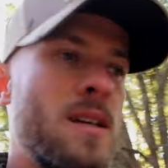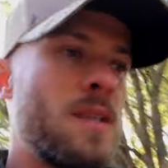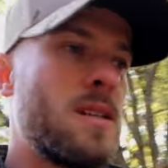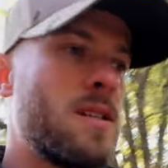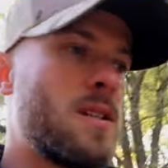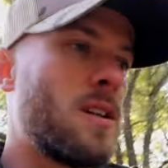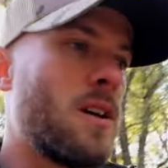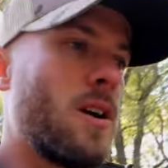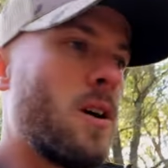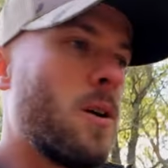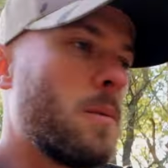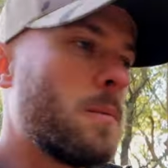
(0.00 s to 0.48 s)

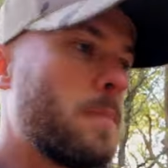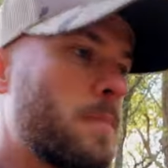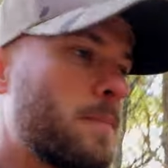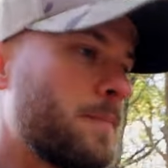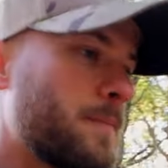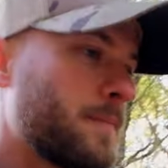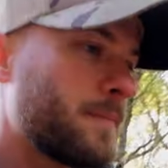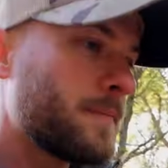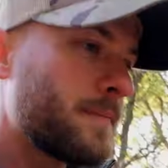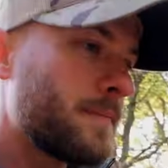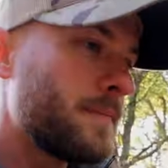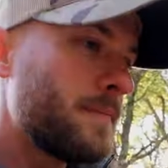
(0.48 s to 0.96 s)
So
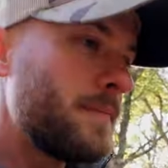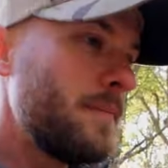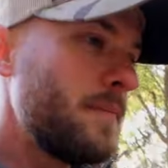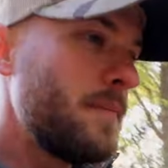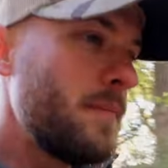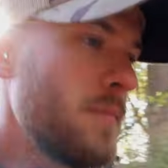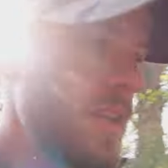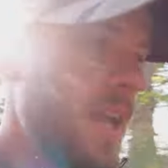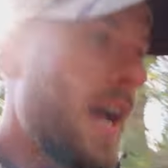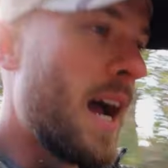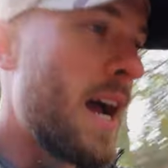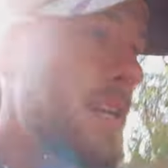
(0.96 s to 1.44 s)

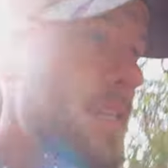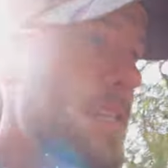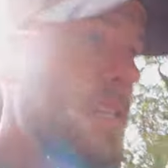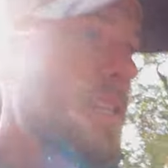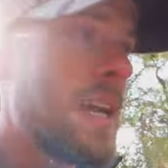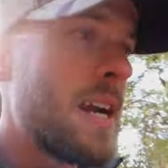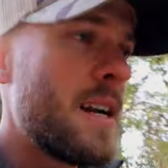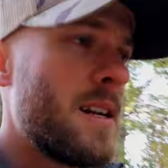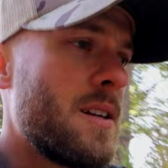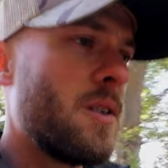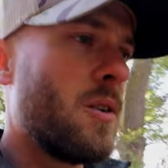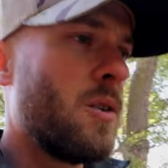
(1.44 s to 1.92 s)
I
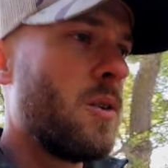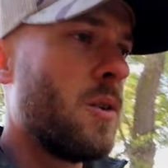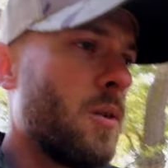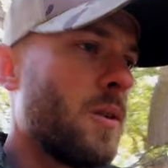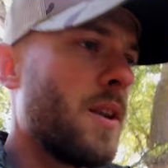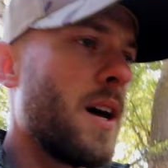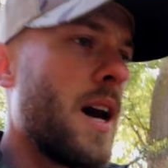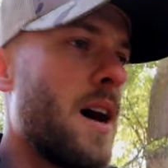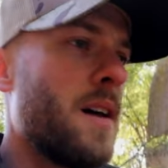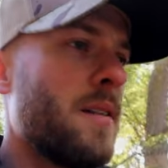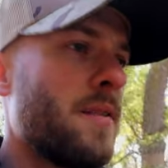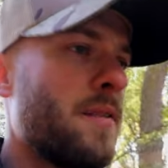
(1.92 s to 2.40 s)
decided to
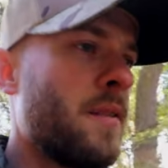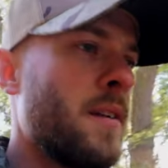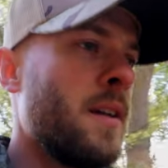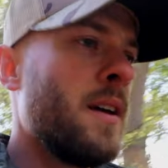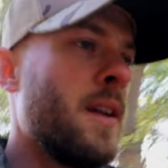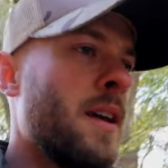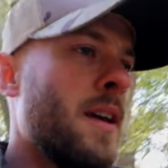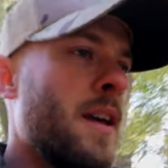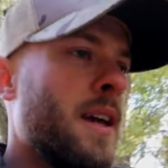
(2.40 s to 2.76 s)
hold off.